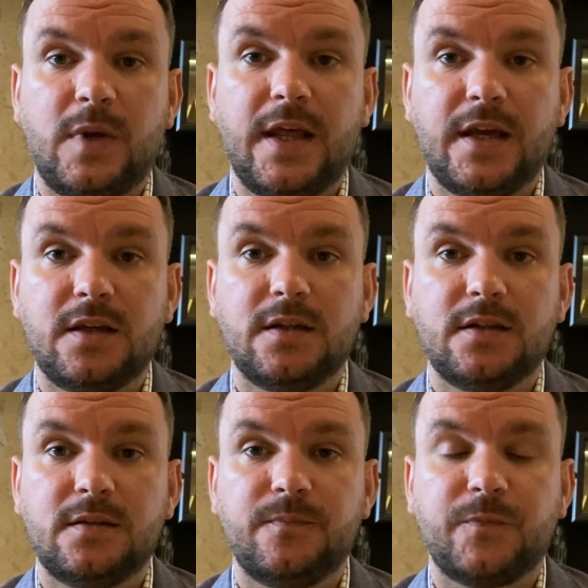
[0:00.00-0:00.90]
play.
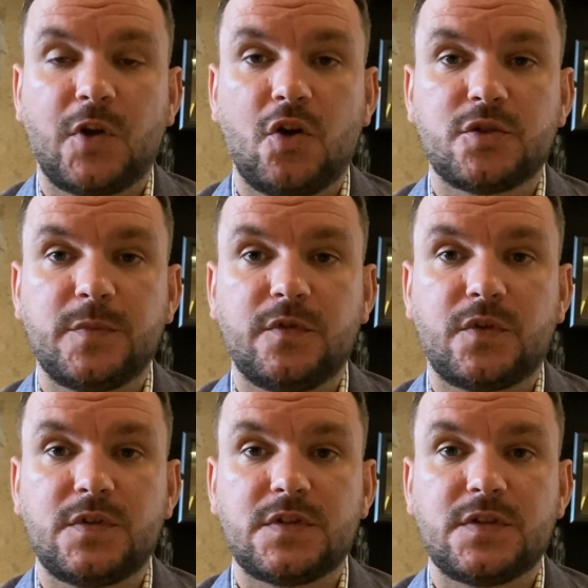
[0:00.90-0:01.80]
Cosmin,
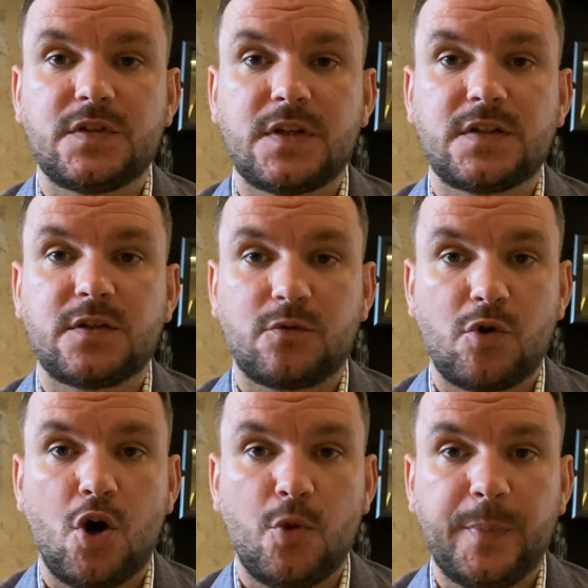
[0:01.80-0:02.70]
for instance, as a
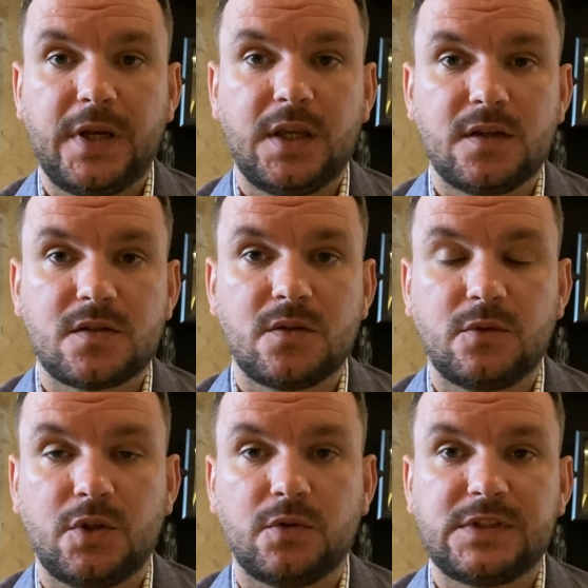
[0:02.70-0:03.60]
reopening.
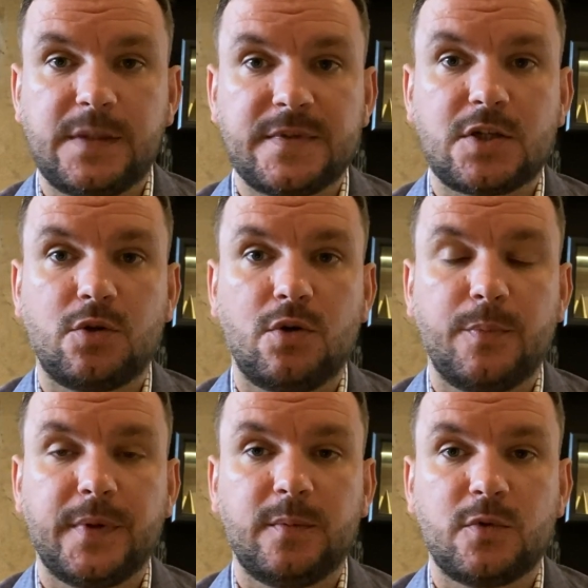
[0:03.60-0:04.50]
So cinemas are
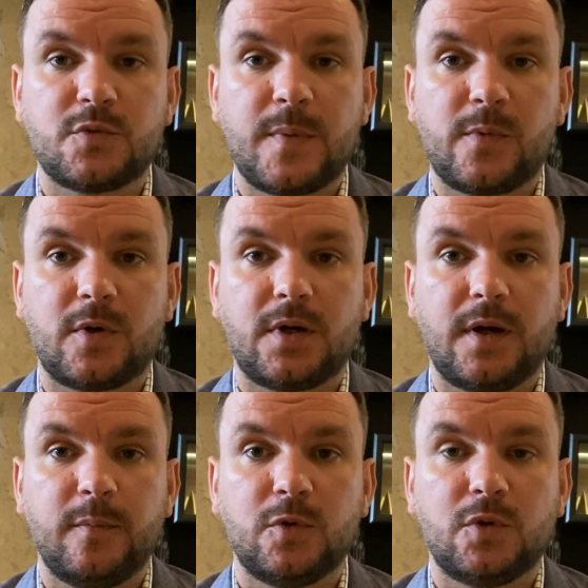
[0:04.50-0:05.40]
open, most people are
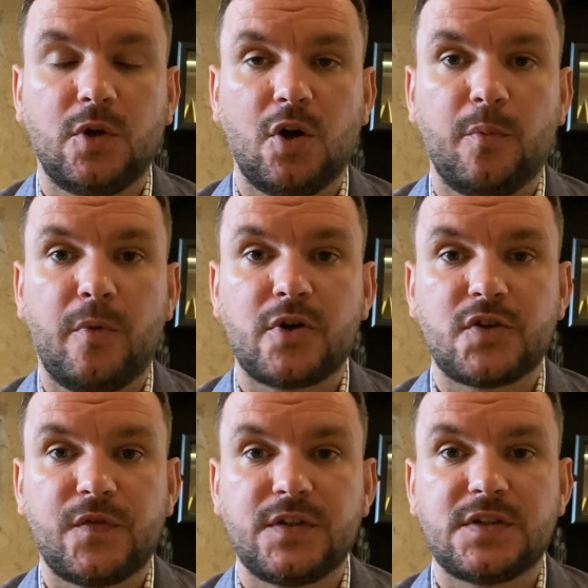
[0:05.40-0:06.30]
able to go,
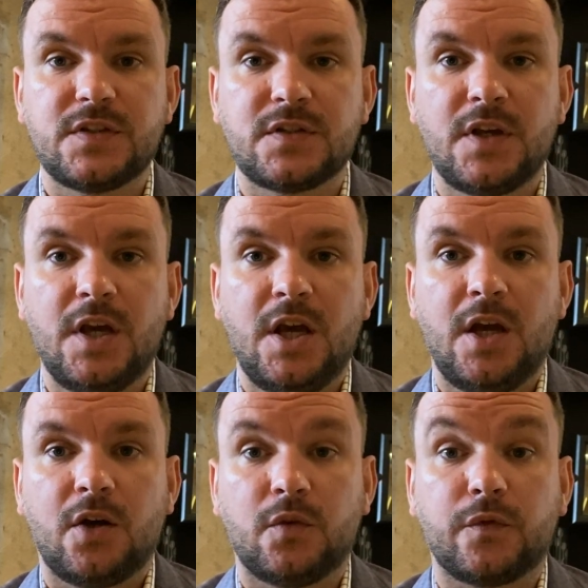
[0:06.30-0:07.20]
box offices
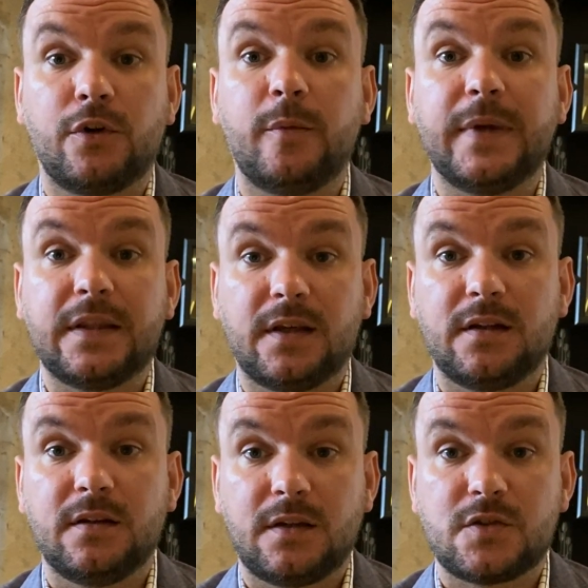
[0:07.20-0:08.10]
confirming
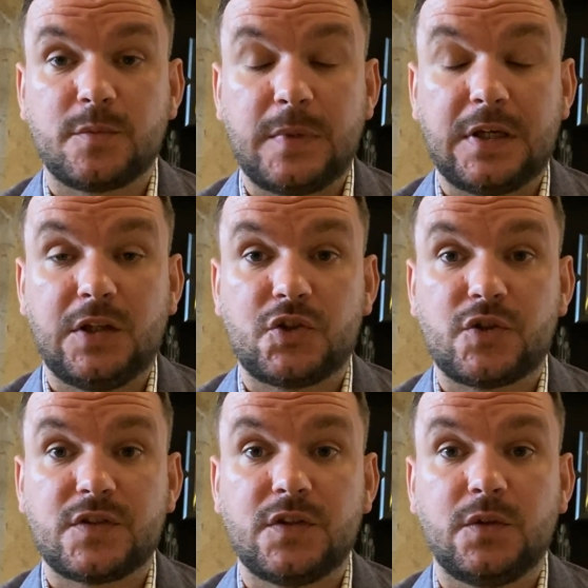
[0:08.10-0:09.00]
that there's big
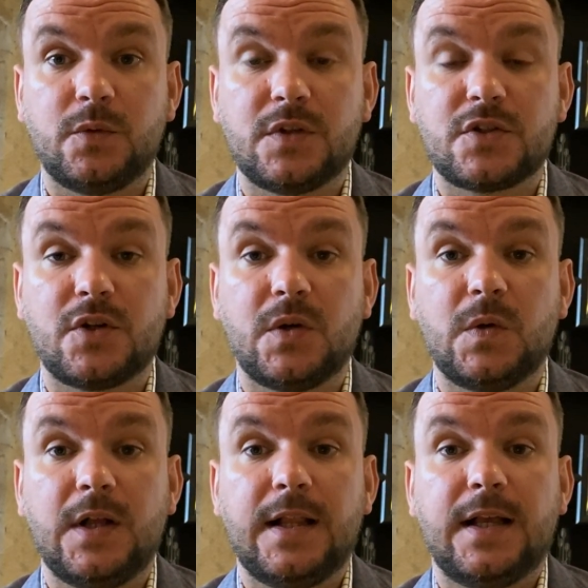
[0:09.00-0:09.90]
interest in doing
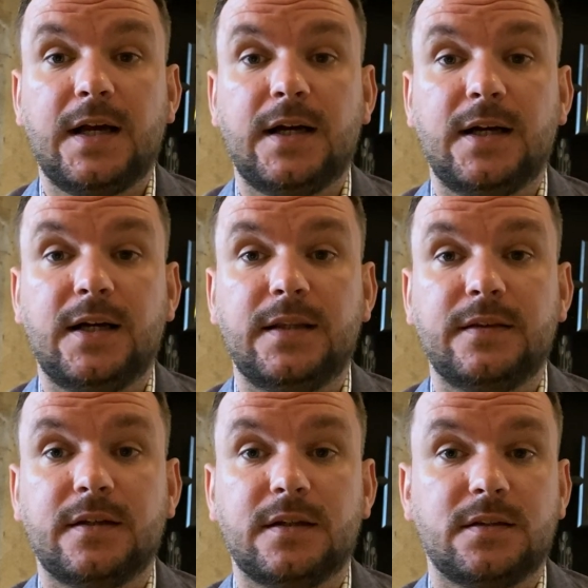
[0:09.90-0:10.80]
so,
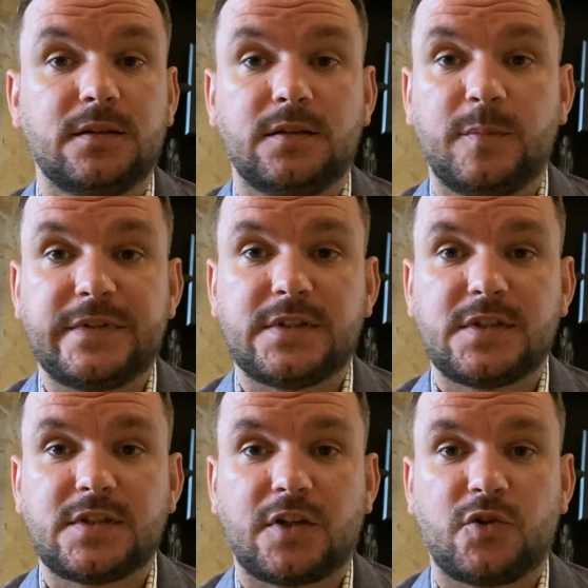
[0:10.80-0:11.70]
and the
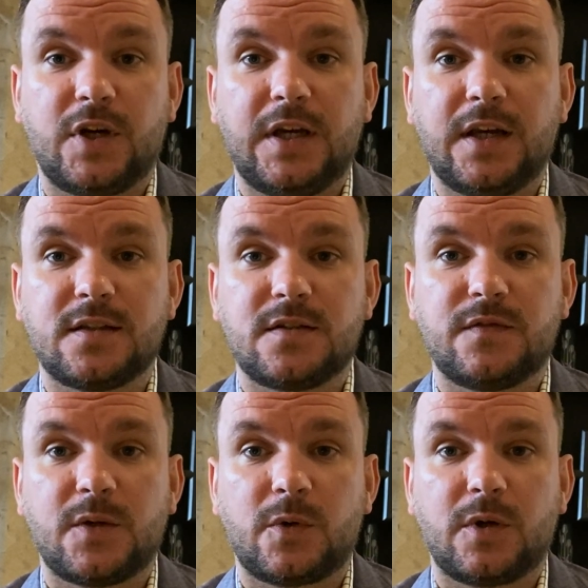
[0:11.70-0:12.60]
businesses are trading as
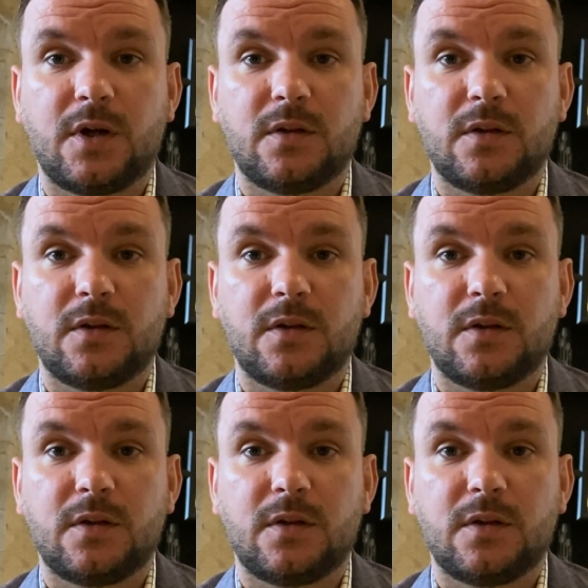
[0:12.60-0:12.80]
if they were